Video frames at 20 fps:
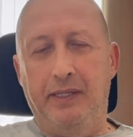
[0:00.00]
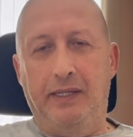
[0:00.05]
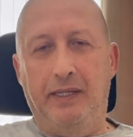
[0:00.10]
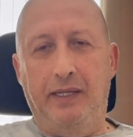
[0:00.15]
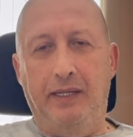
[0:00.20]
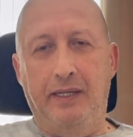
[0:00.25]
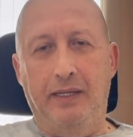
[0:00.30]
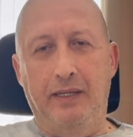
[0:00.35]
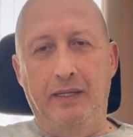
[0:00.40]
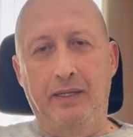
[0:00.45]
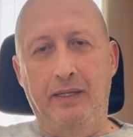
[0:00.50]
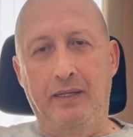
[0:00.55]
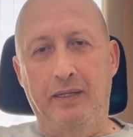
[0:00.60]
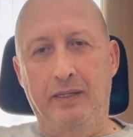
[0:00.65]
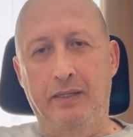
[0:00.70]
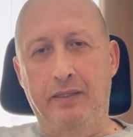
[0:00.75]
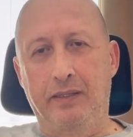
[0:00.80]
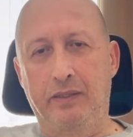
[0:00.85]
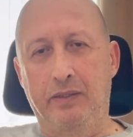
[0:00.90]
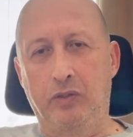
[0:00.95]

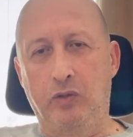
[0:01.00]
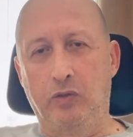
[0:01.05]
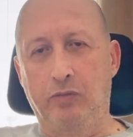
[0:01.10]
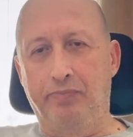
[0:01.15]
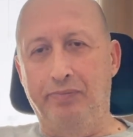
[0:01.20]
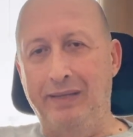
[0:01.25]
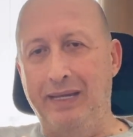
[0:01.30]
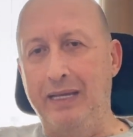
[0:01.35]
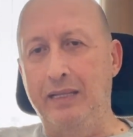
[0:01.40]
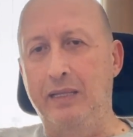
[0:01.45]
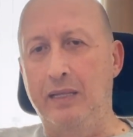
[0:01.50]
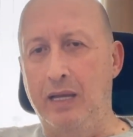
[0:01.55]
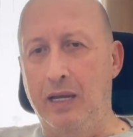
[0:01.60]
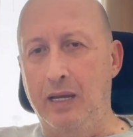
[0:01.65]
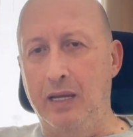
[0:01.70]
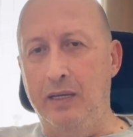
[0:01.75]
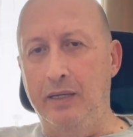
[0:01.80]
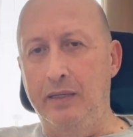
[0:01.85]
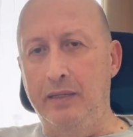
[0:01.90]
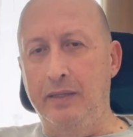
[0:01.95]
and you play a
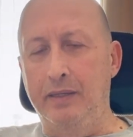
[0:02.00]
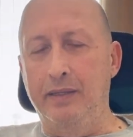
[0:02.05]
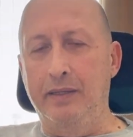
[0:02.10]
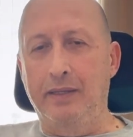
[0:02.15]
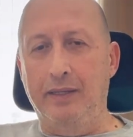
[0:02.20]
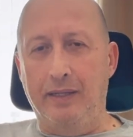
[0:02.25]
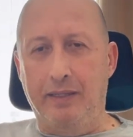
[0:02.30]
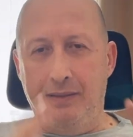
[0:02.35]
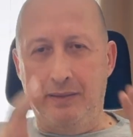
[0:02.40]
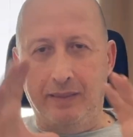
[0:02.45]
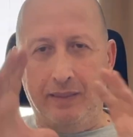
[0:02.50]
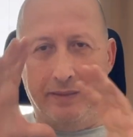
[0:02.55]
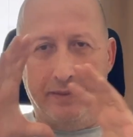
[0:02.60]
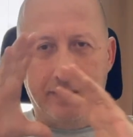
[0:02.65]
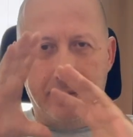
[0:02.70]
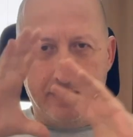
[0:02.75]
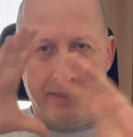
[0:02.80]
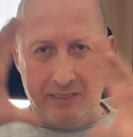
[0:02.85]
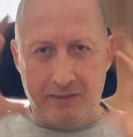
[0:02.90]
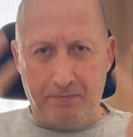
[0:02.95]
line, and then
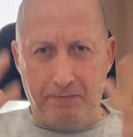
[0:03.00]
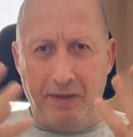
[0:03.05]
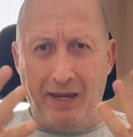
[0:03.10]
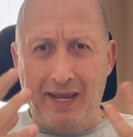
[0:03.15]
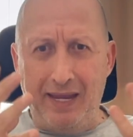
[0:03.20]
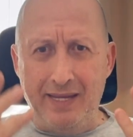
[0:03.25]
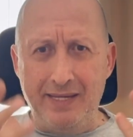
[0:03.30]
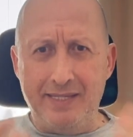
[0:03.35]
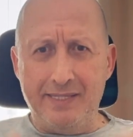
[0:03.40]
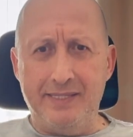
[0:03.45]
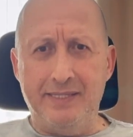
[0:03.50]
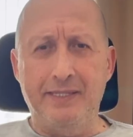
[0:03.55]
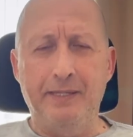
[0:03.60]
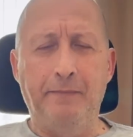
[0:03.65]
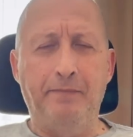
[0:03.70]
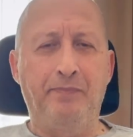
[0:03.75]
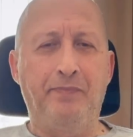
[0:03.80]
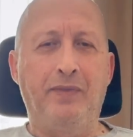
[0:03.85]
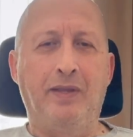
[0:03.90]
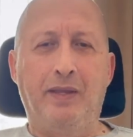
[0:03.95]
there's space.